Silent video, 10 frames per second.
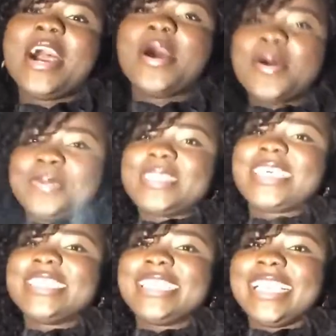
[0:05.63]
happy
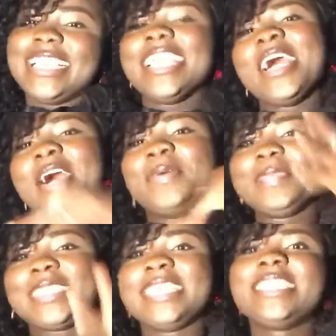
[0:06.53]
sunday happy
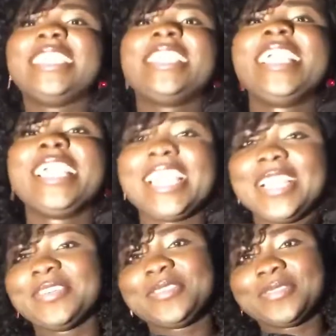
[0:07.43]
sunday and i
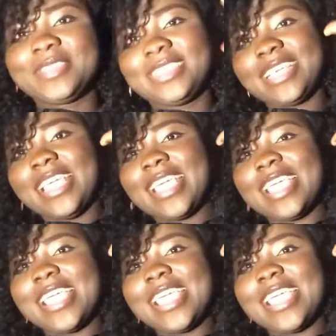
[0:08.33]
also want to say